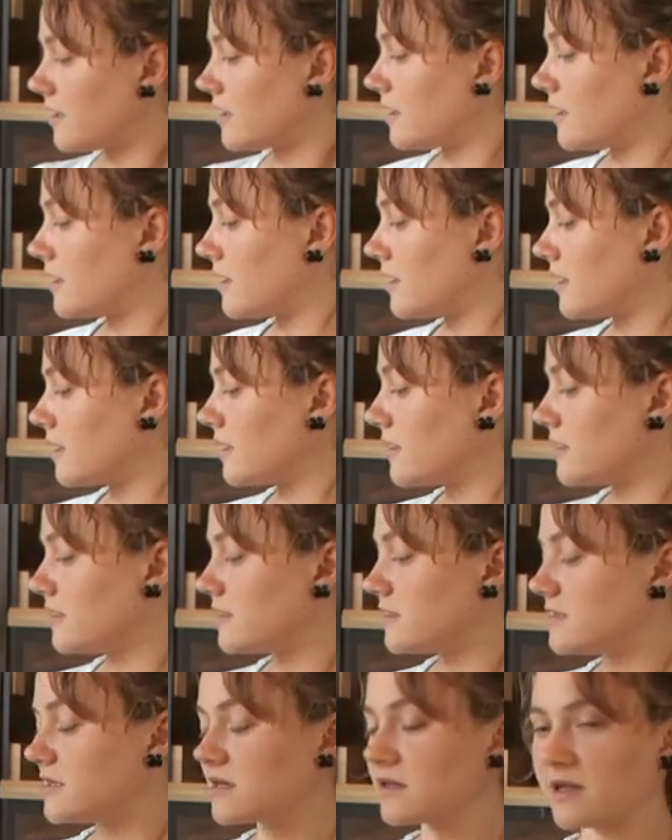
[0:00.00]

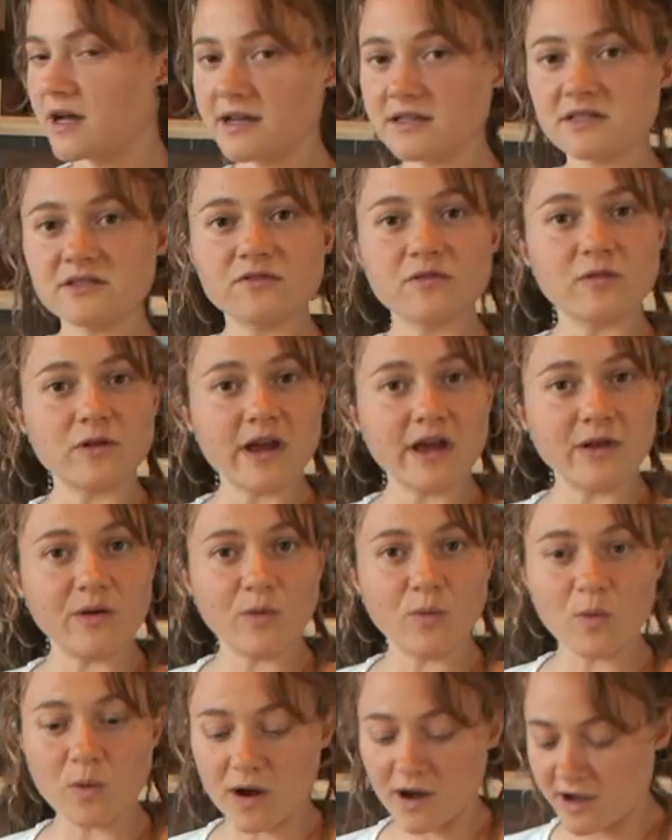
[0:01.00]
and a glass of
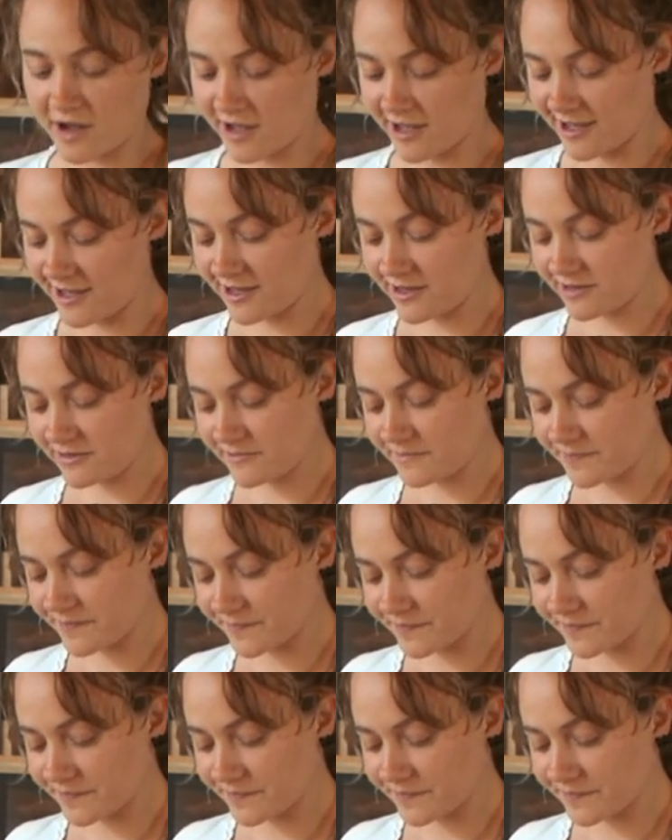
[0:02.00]
red wine.